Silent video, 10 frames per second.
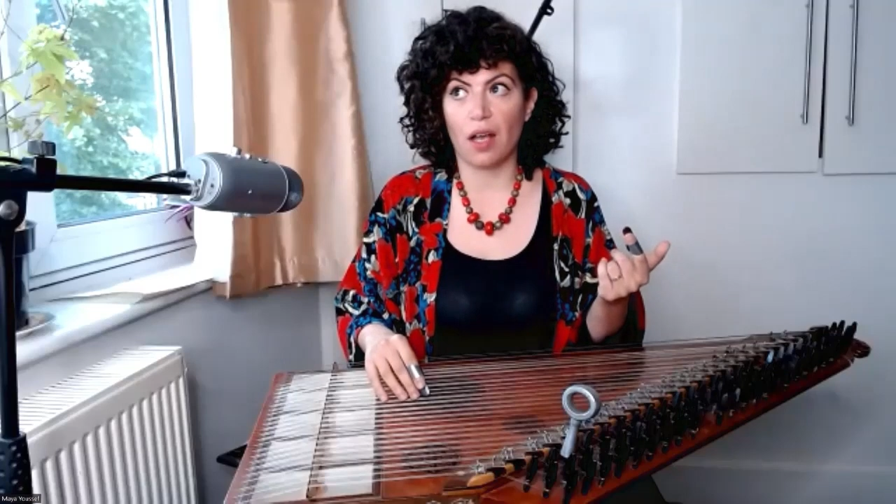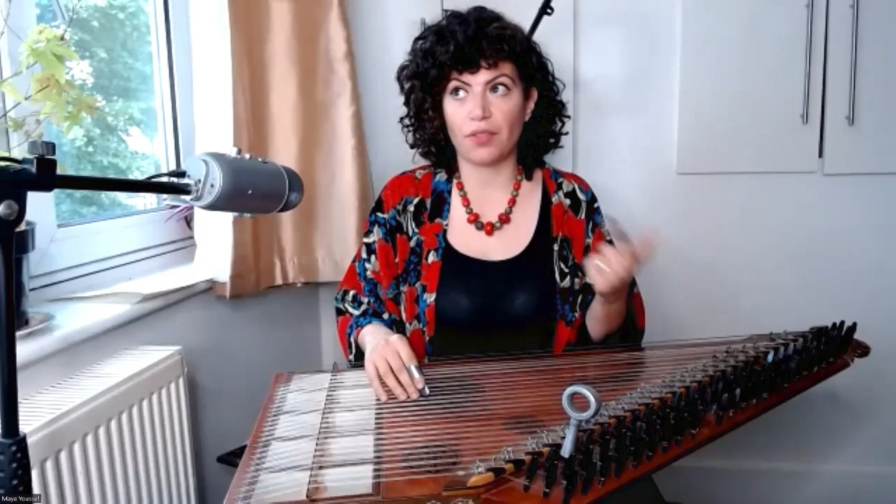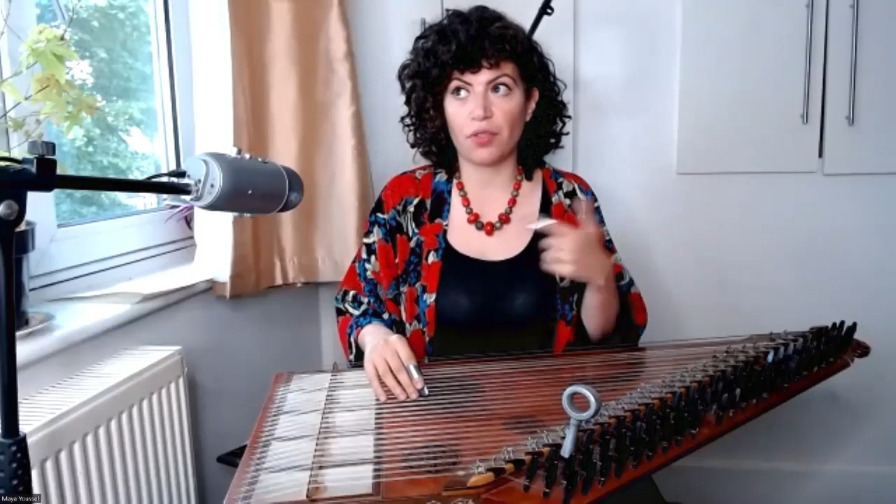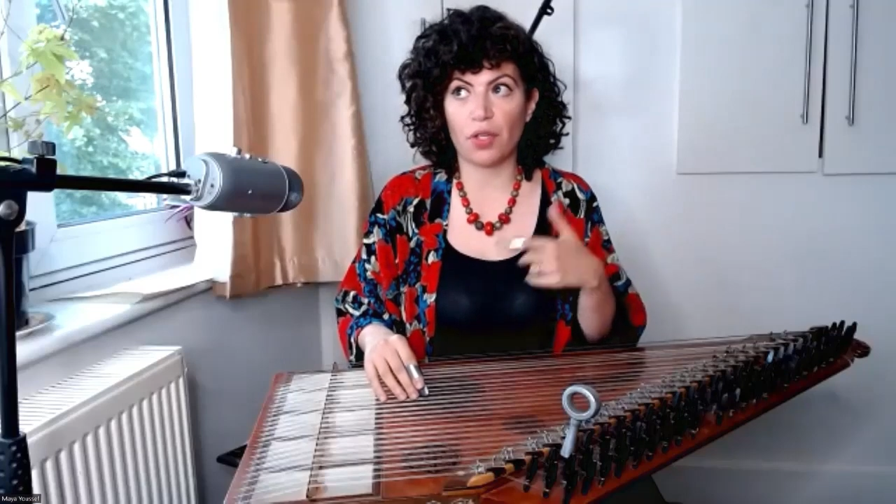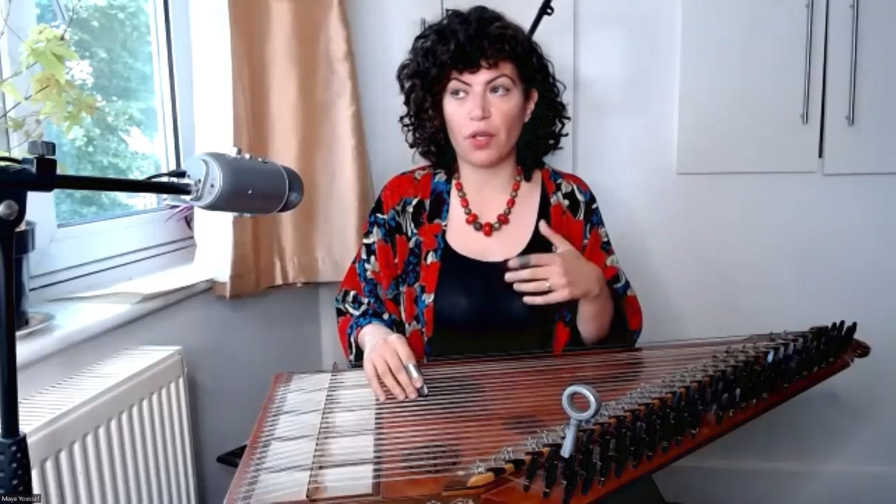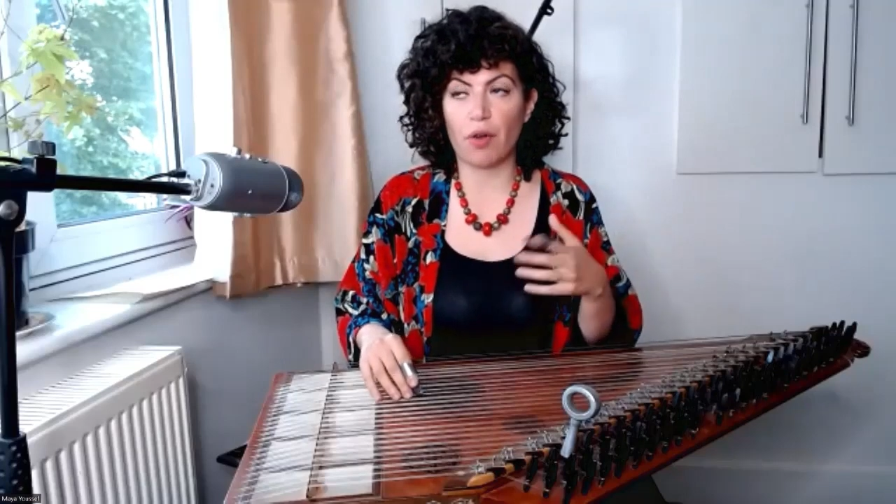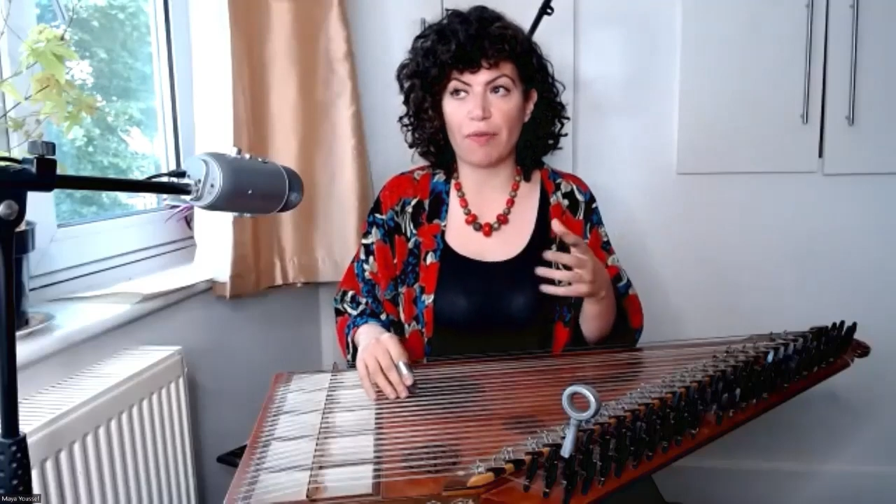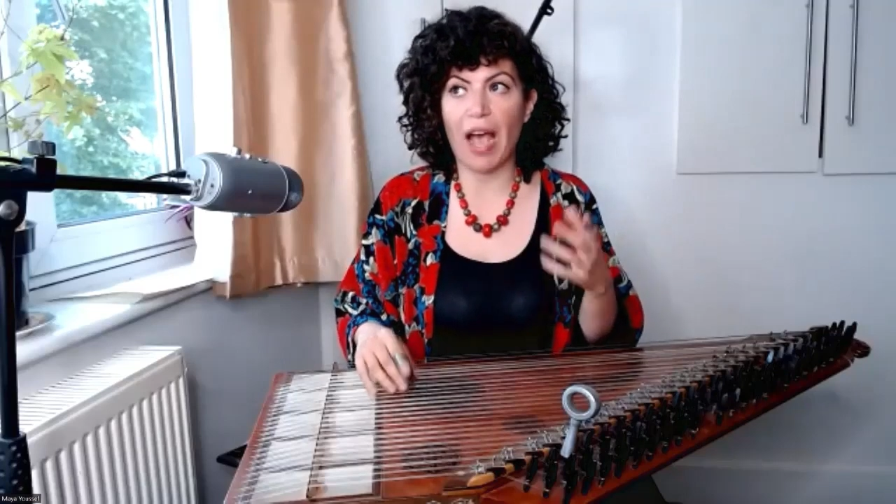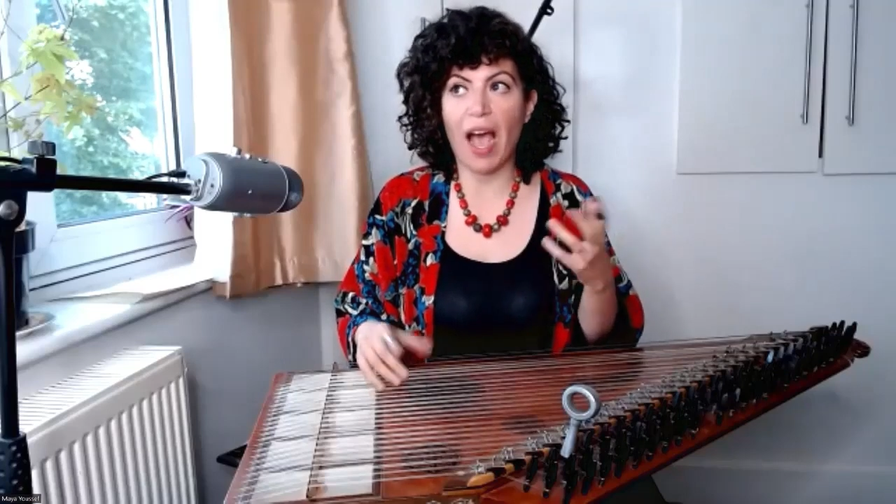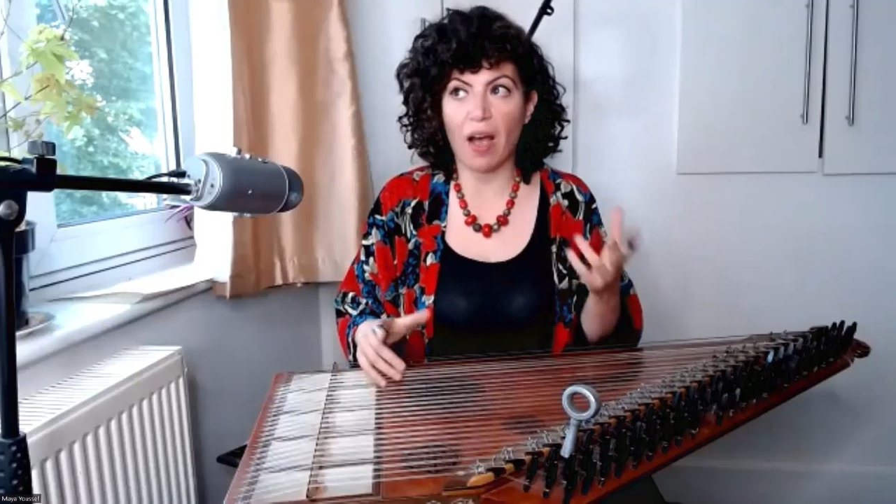show you of
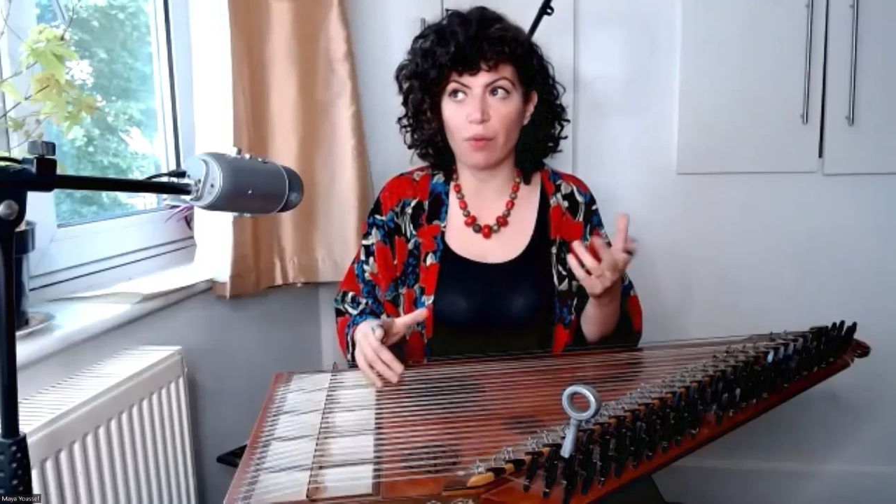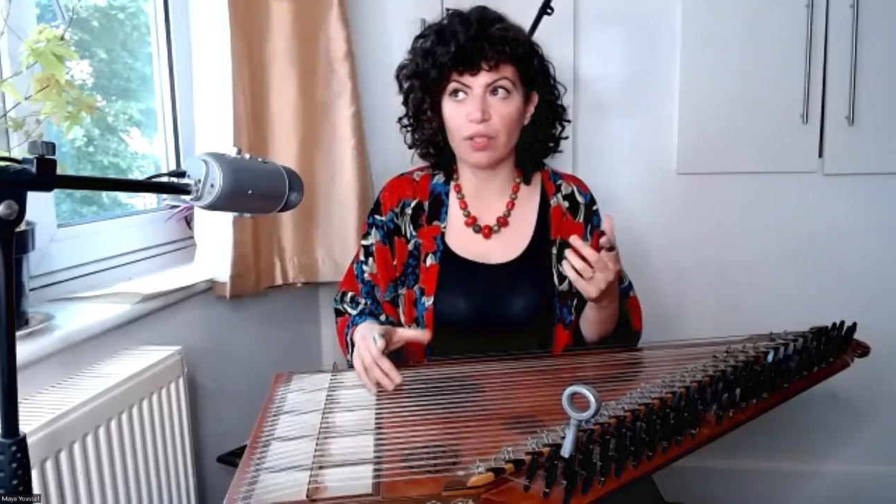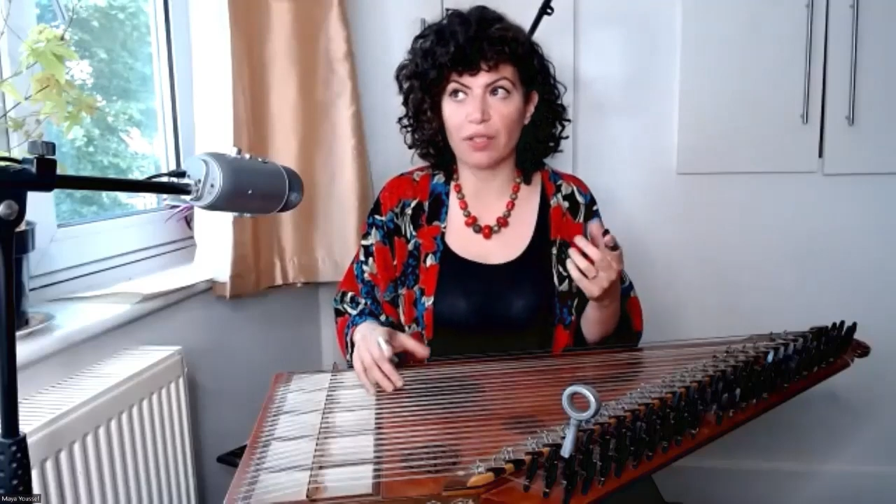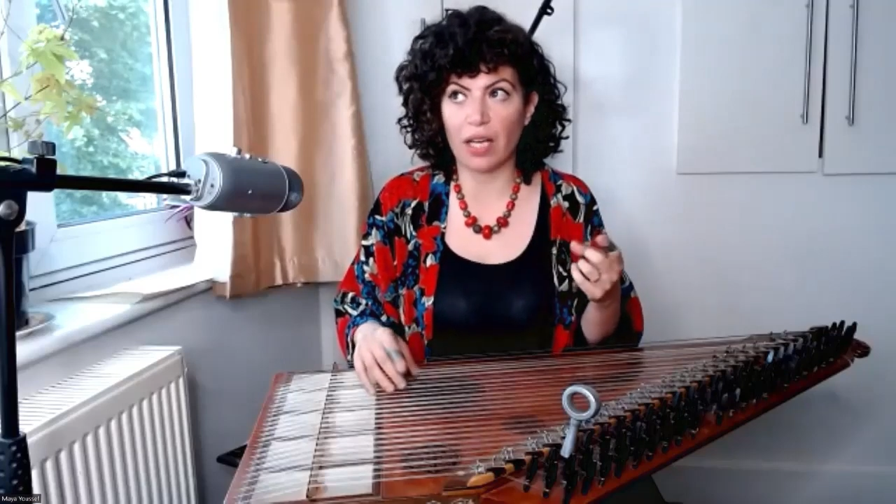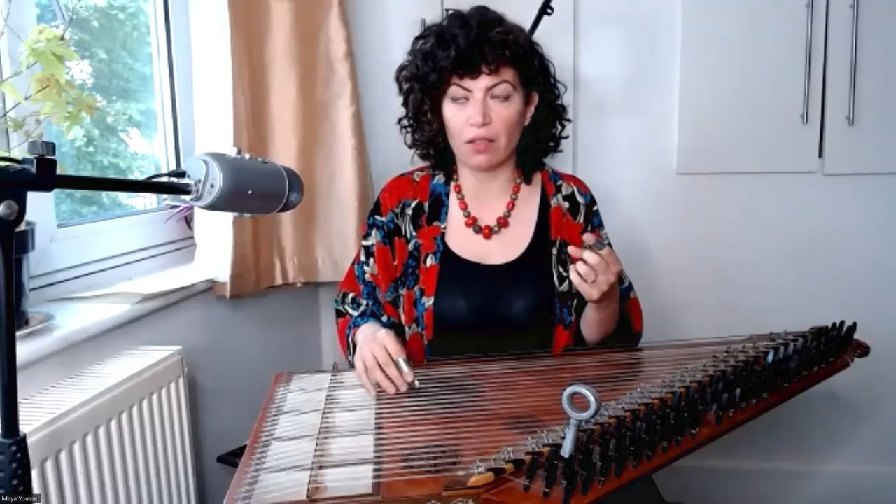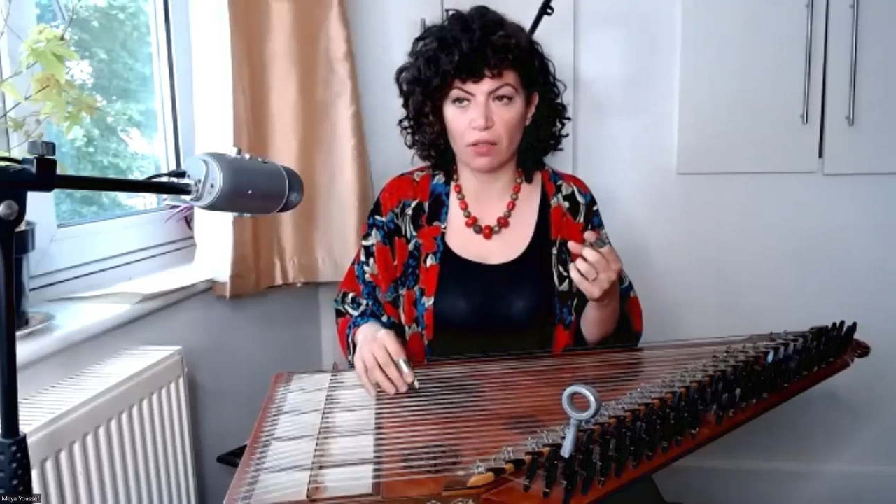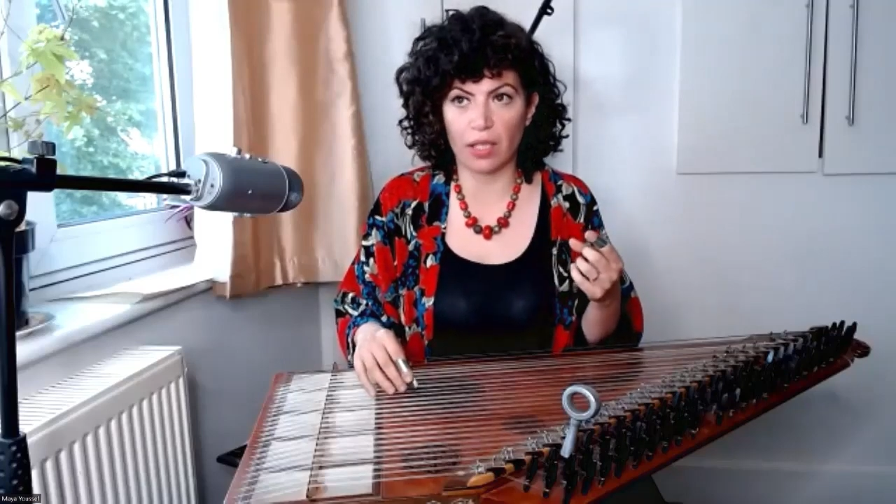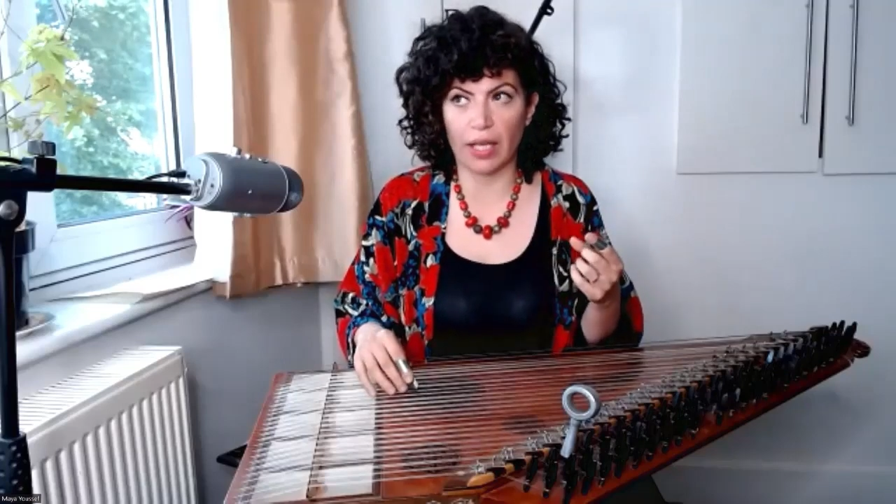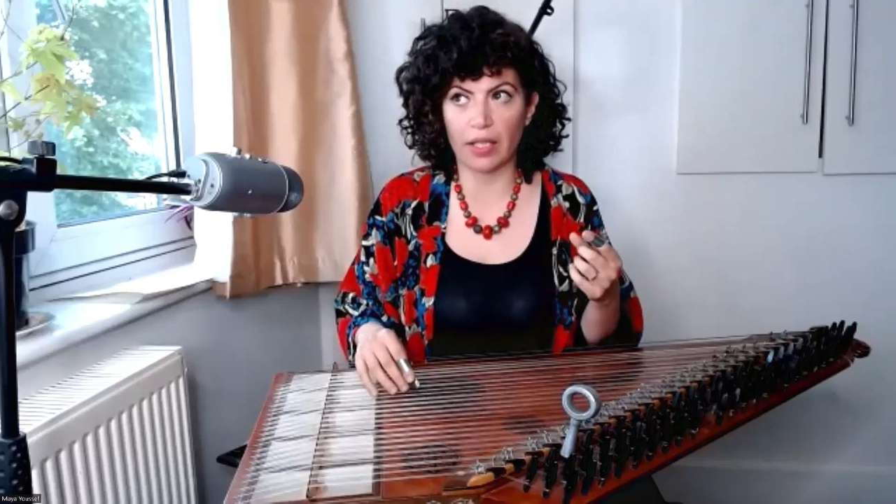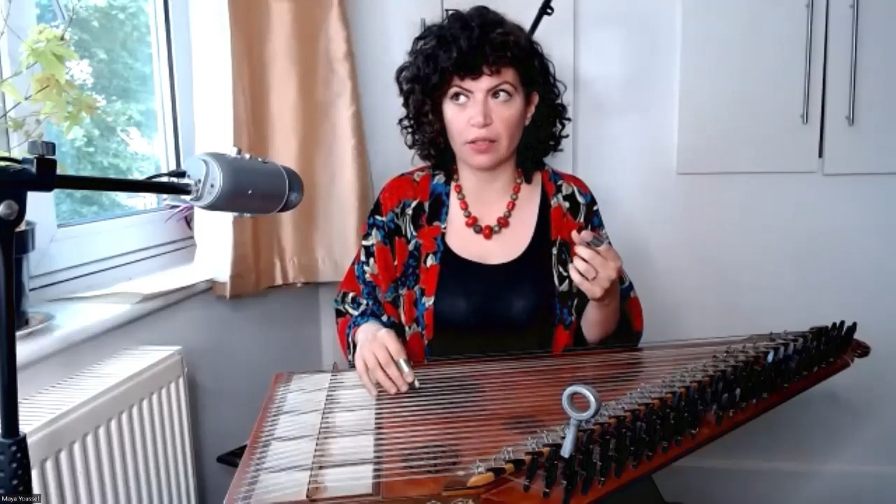how will that look
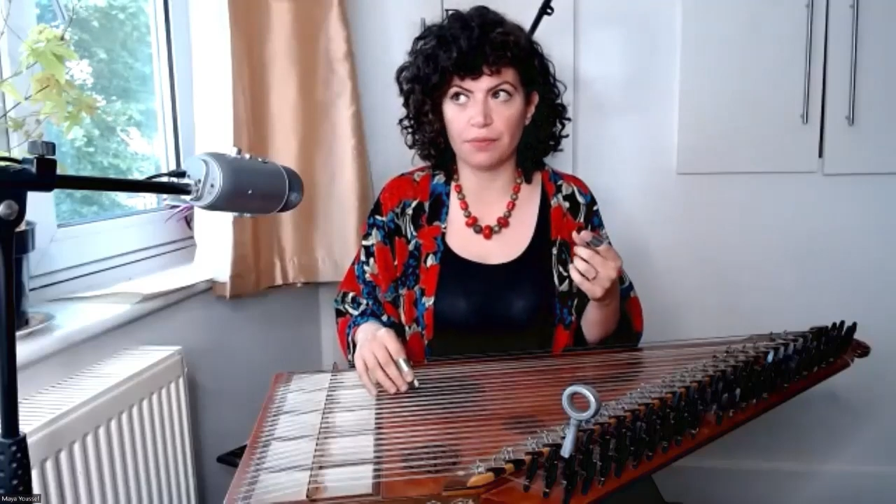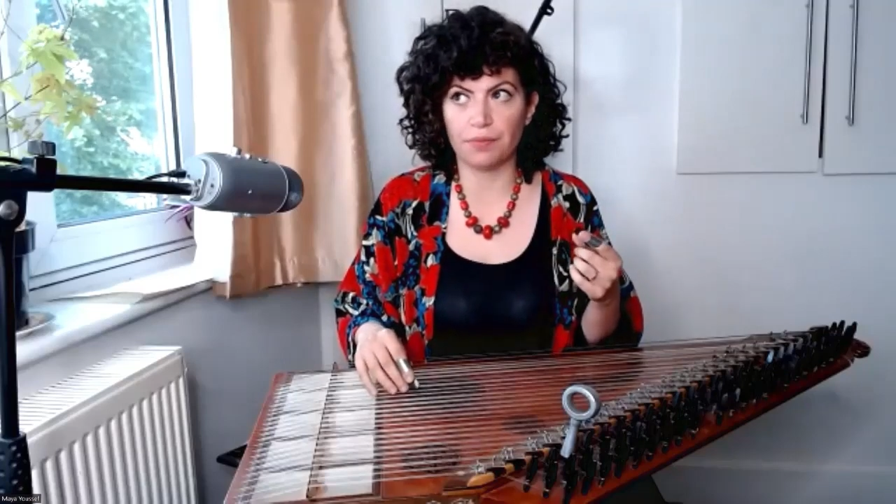like,